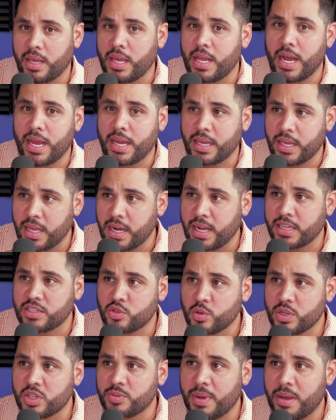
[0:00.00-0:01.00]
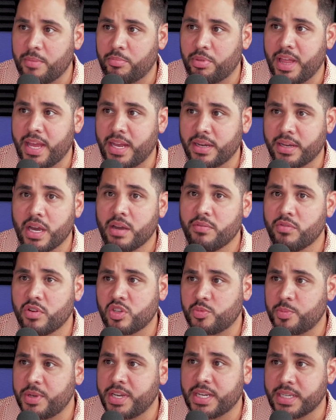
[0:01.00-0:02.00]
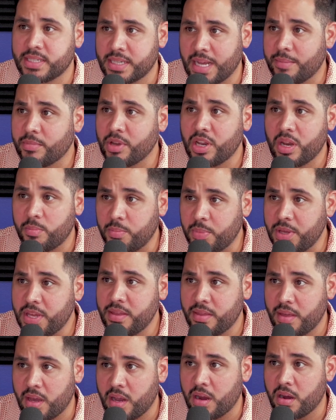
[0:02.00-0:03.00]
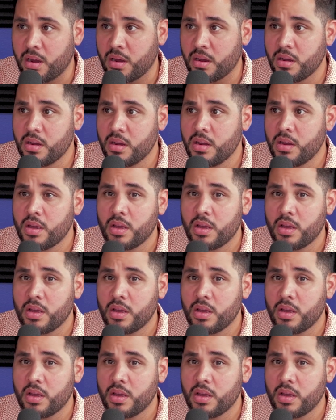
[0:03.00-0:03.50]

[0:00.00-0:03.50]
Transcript: can I switch my plan coverage because I'm going to be there,